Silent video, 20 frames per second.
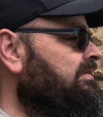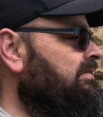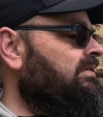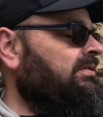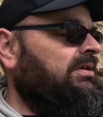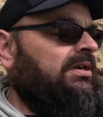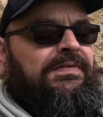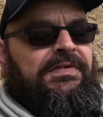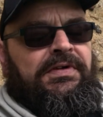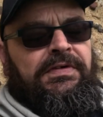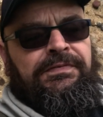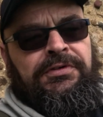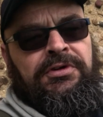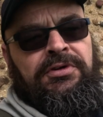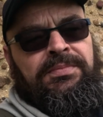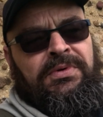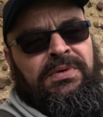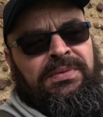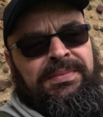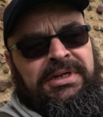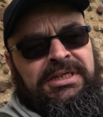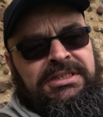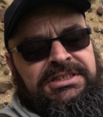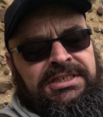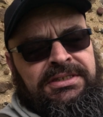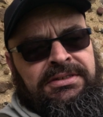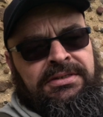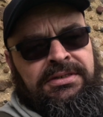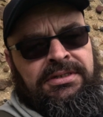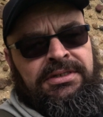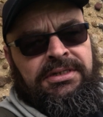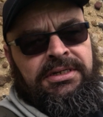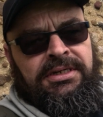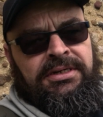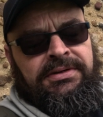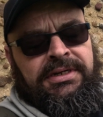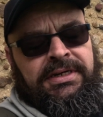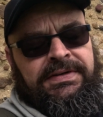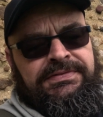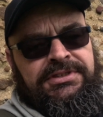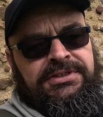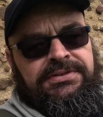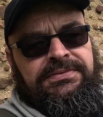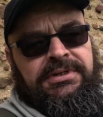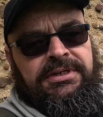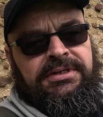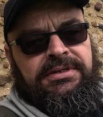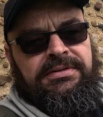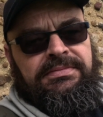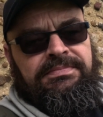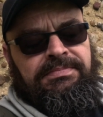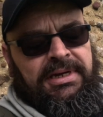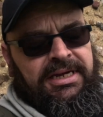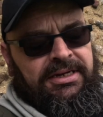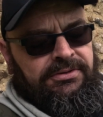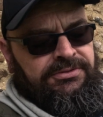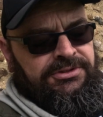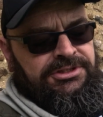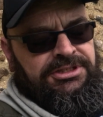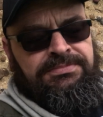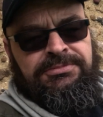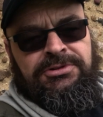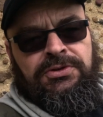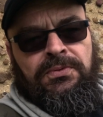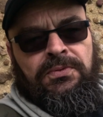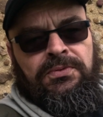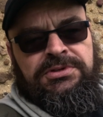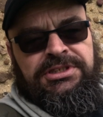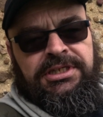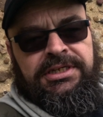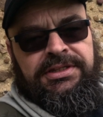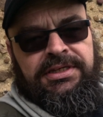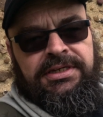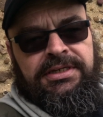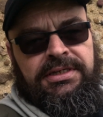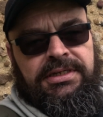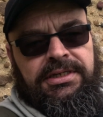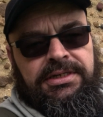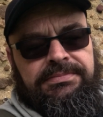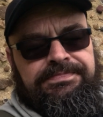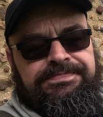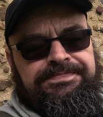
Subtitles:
I'll give it a few more minutes and I'm going to go and have to bang on some doors, I think.